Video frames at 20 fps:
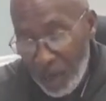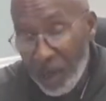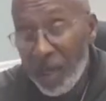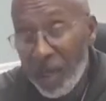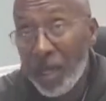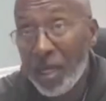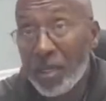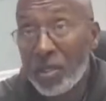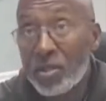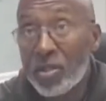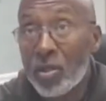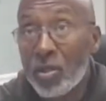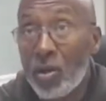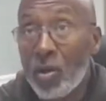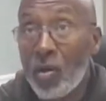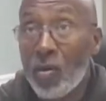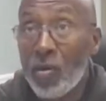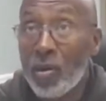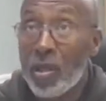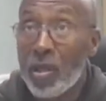And
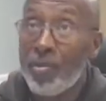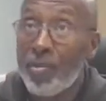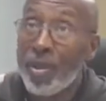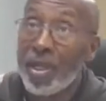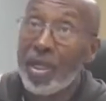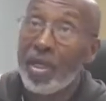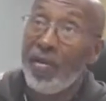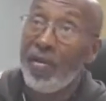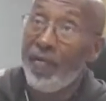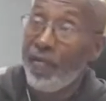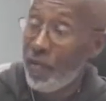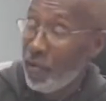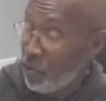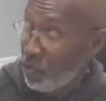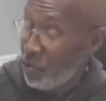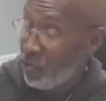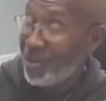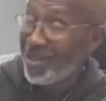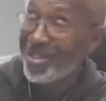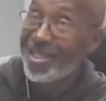so let me give
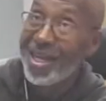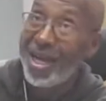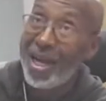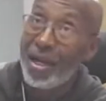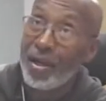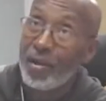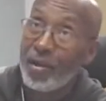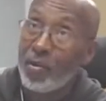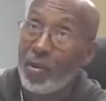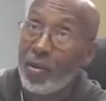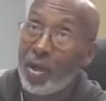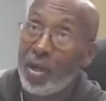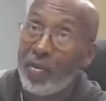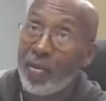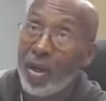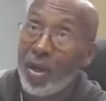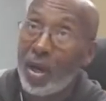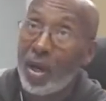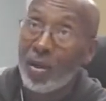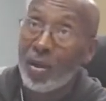you the title of
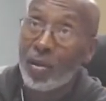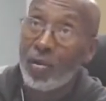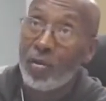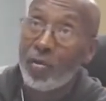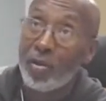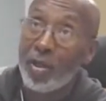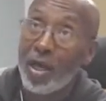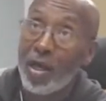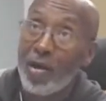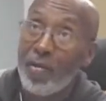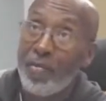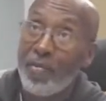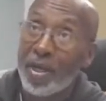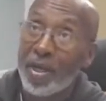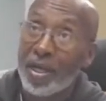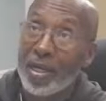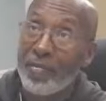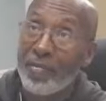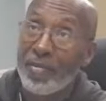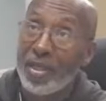the article that I'm
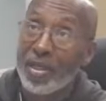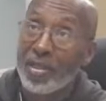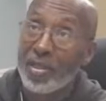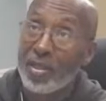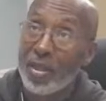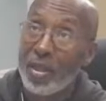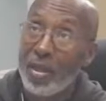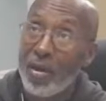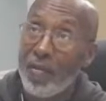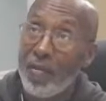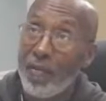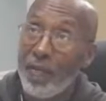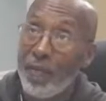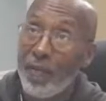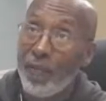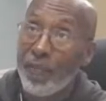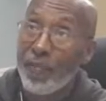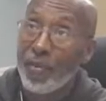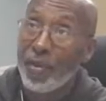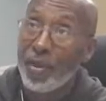making mention of.
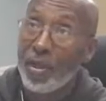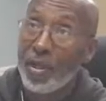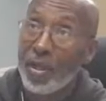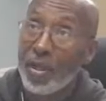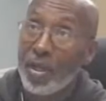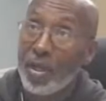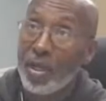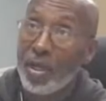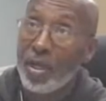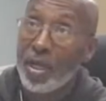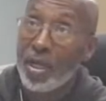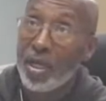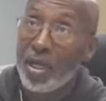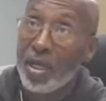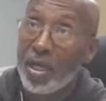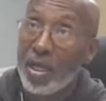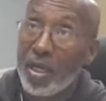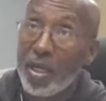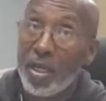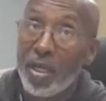
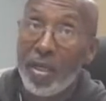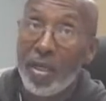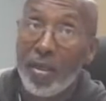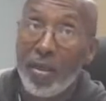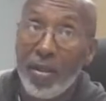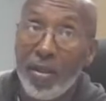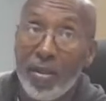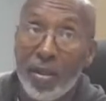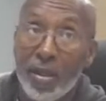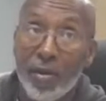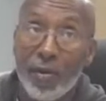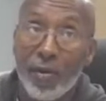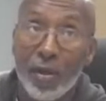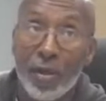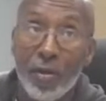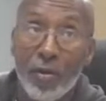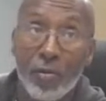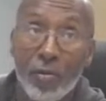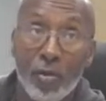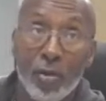And there it
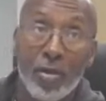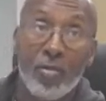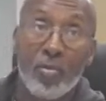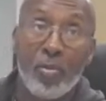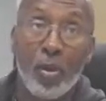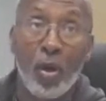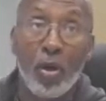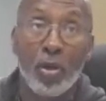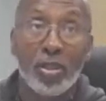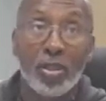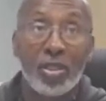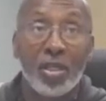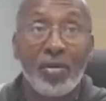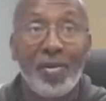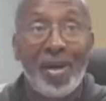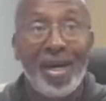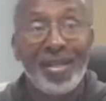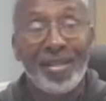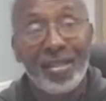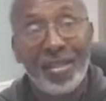goes. The importance
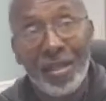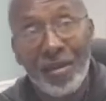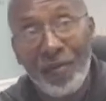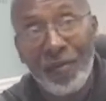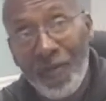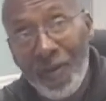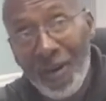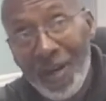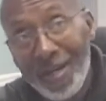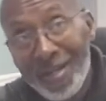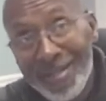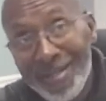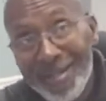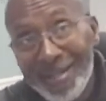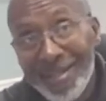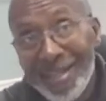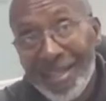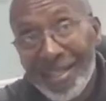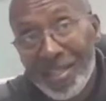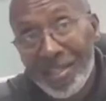of identifying
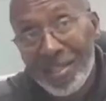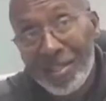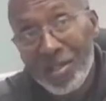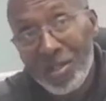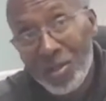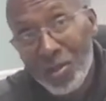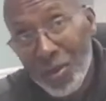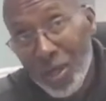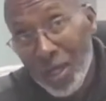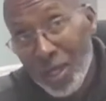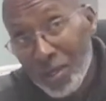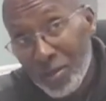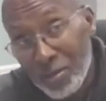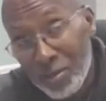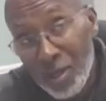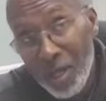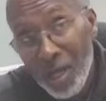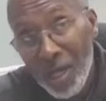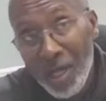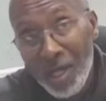addiction triggers.
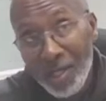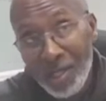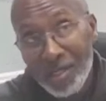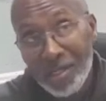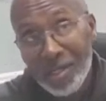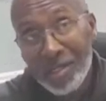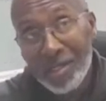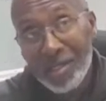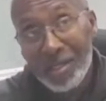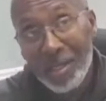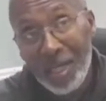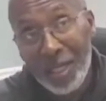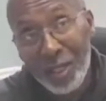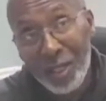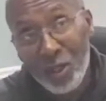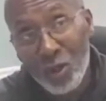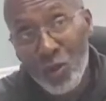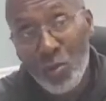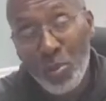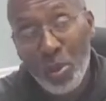This is a
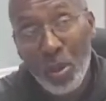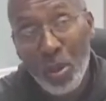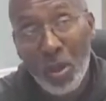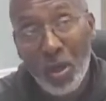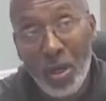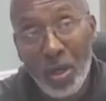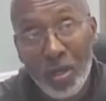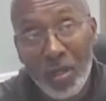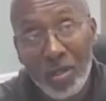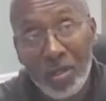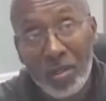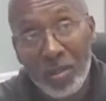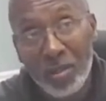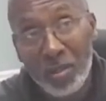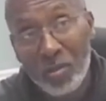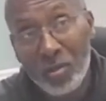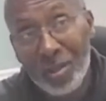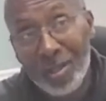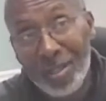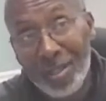two-part. And
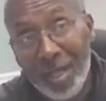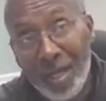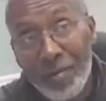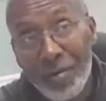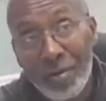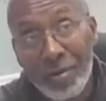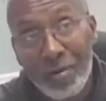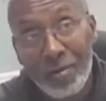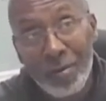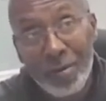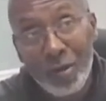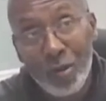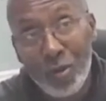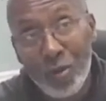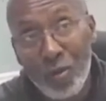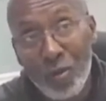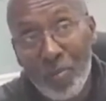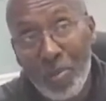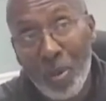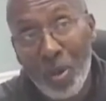so today we're going to
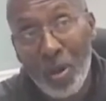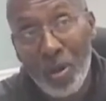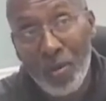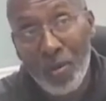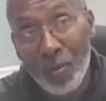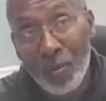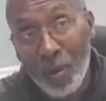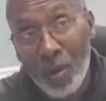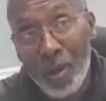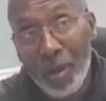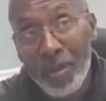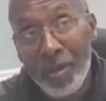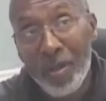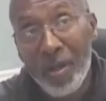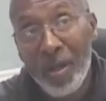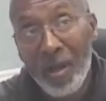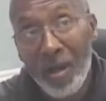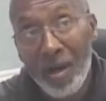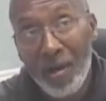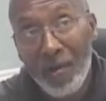do in part one
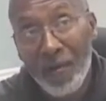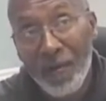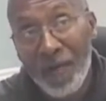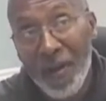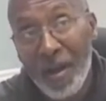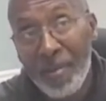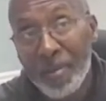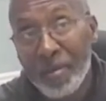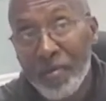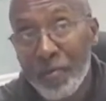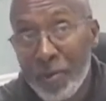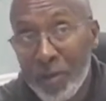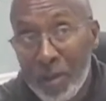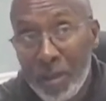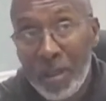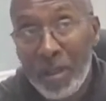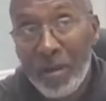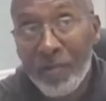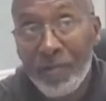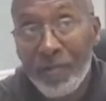of family
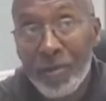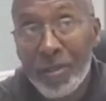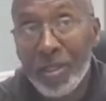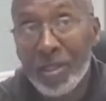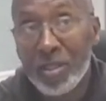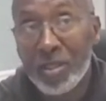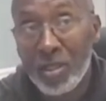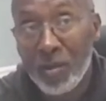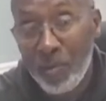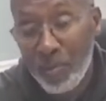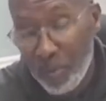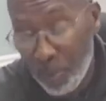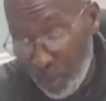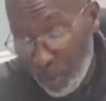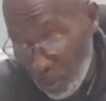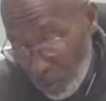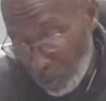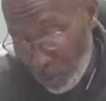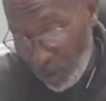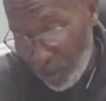recovery
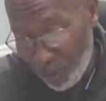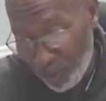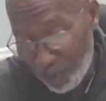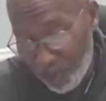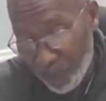support.